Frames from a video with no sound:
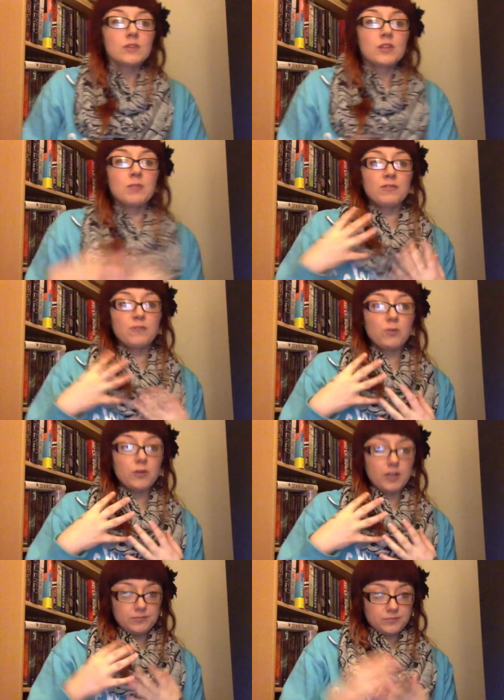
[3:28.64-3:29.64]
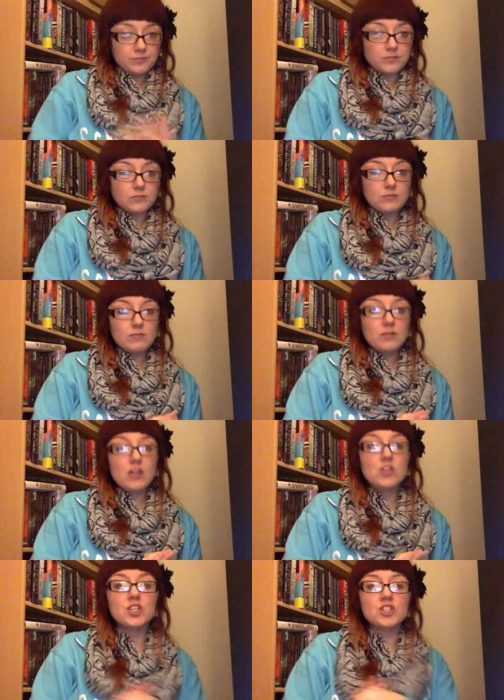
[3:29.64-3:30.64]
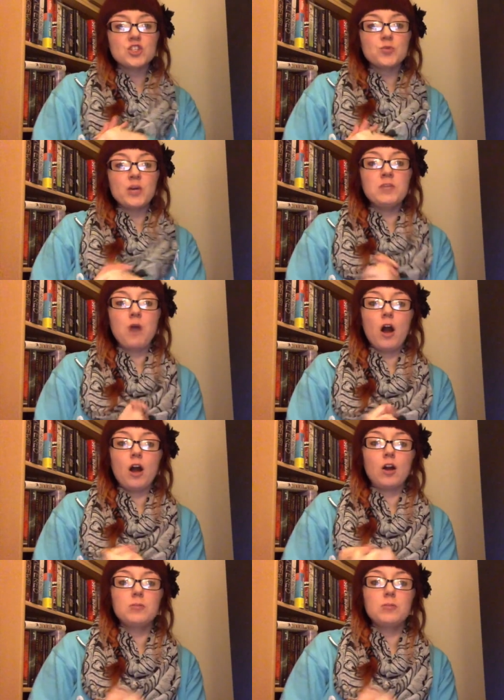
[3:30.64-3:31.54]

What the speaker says: Number 4, Just the Way You Are,